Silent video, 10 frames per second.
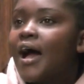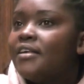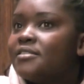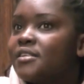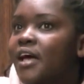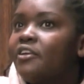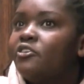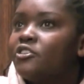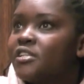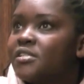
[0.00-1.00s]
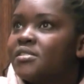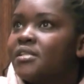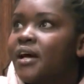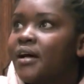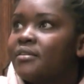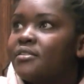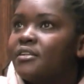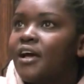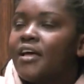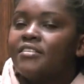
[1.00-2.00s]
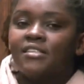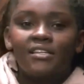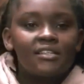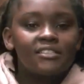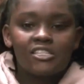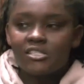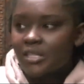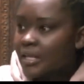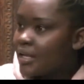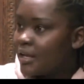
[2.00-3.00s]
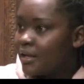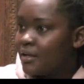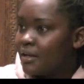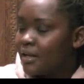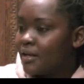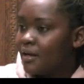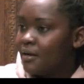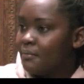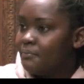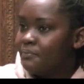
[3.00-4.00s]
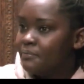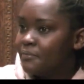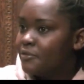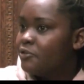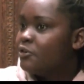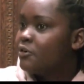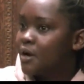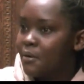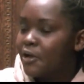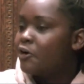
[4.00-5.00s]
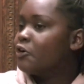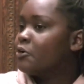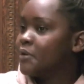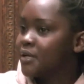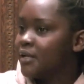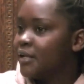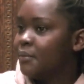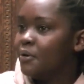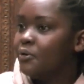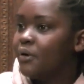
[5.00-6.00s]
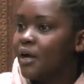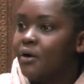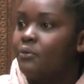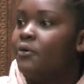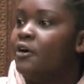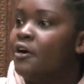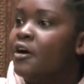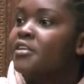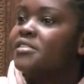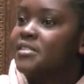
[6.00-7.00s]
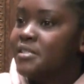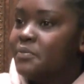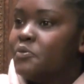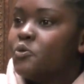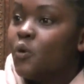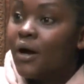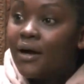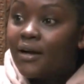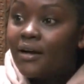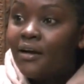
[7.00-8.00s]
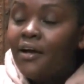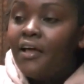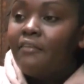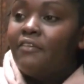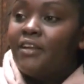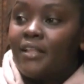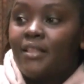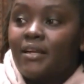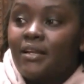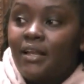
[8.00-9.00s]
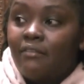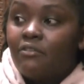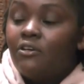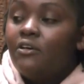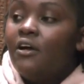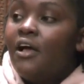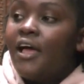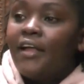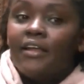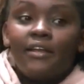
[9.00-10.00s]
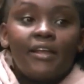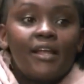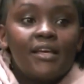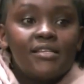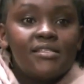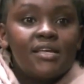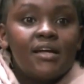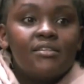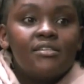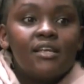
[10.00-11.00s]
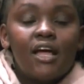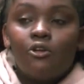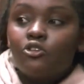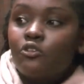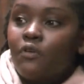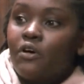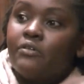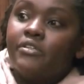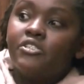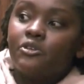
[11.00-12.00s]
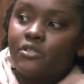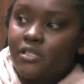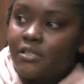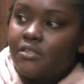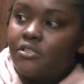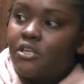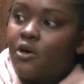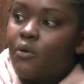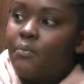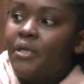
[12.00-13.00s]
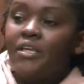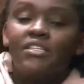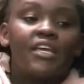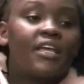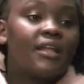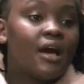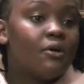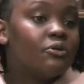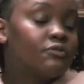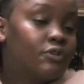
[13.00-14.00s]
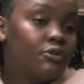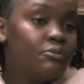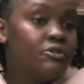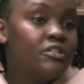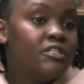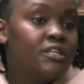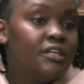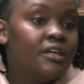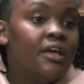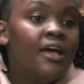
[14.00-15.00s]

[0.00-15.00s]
I noticed that I started just thinking like, you know, economically about how systems work, even at that level. And I realized that a lot of our resources were being taken out of the community.